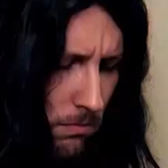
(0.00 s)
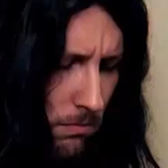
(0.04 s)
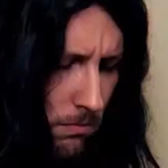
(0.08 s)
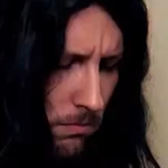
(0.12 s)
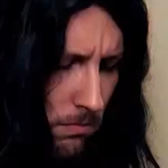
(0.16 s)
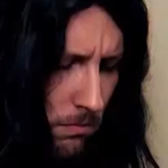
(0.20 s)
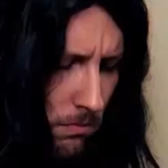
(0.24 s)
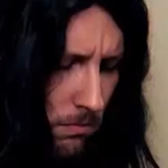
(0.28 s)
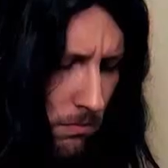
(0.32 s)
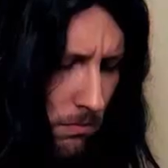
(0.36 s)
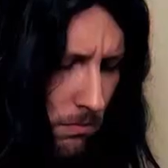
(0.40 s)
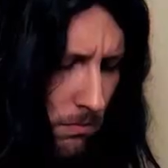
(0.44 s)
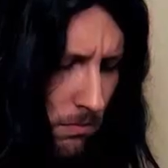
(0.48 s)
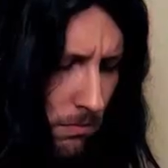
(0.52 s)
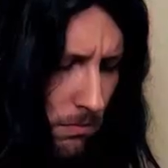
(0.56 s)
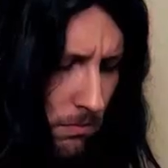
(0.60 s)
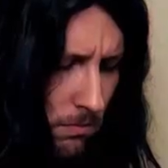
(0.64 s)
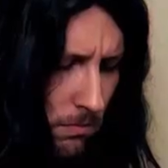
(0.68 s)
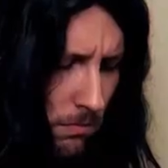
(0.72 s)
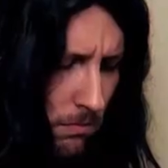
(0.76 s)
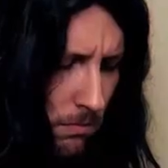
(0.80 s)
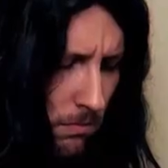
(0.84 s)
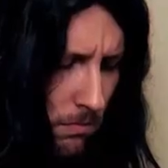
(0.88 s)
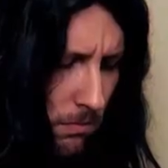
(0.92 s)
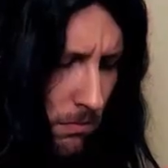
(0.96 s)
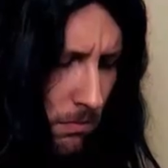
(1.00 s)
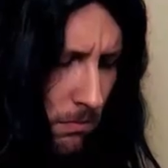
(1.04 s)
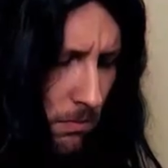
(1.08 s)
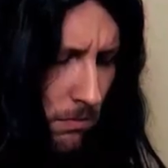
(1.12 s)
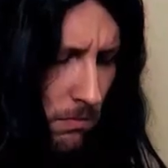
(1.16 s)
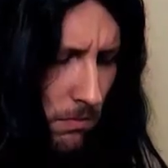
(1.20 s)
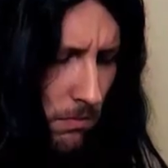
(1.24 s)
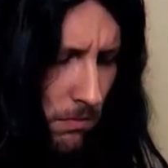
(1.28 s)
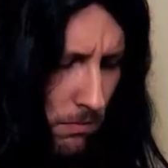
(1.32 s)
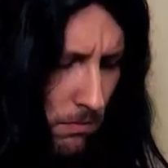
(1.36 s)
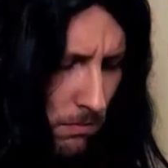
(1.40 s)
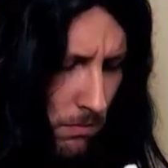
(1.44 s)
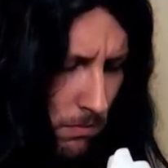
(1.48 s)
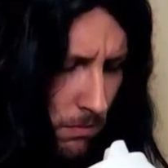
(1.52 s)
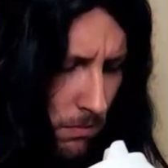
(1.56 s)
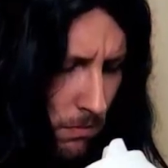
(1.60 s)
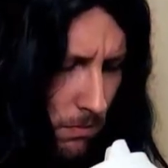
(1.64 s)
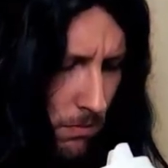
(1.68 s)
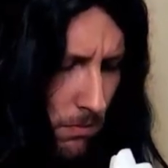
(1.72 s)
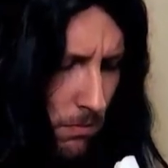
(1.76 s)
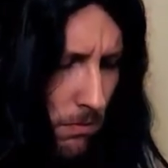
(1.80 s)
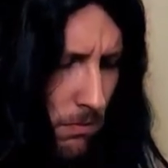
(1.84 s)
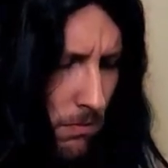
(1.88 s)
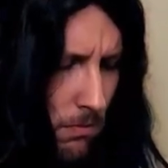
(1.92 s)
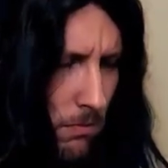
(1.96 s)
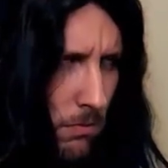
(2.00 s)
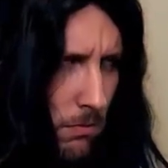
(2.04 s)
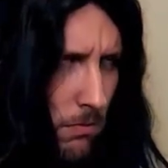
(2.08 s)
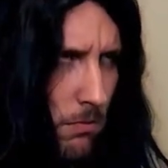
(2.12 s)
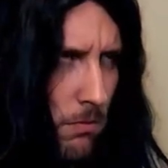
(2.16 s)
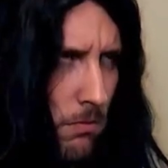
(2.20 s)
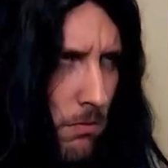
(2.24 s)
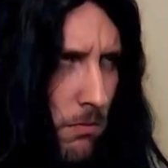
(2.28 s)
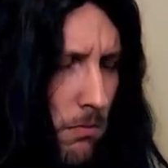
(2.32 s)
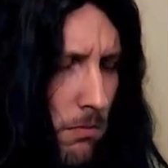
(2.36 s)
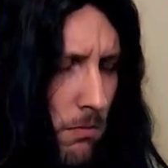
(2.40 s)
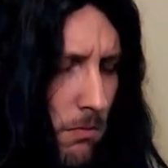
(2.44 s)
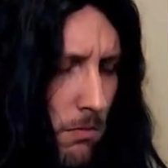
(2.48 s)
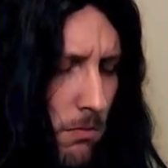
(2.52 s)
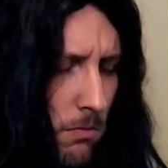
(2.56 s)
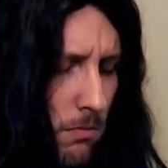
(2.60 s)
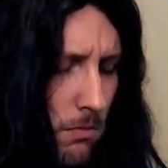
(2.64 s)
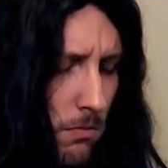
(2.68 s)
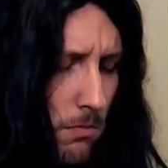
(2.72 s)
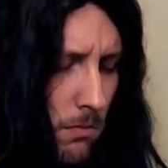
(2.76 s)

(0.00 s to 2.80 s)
Nothing is said.